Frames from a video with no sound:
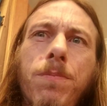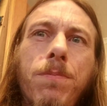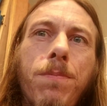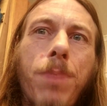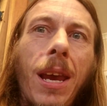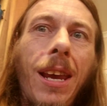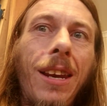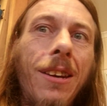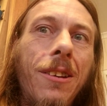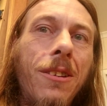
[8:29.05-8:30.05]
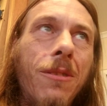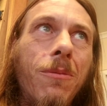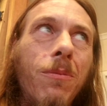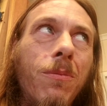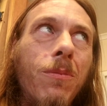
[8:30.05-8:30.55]

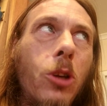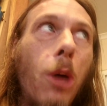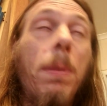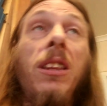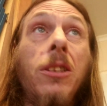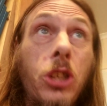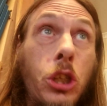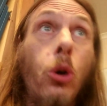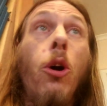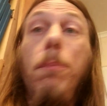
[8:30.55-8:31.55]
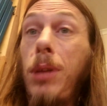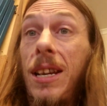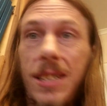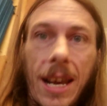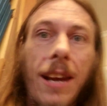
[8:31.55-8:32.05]
been copying the short,
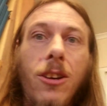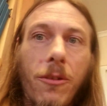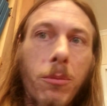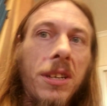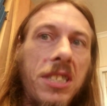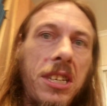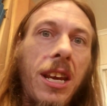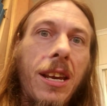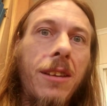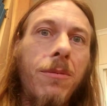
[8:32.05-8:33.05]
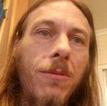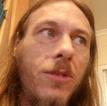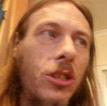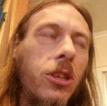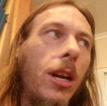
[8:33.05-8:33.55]
blunt end of my stick and
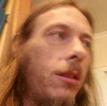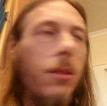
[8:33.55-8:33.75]
just like,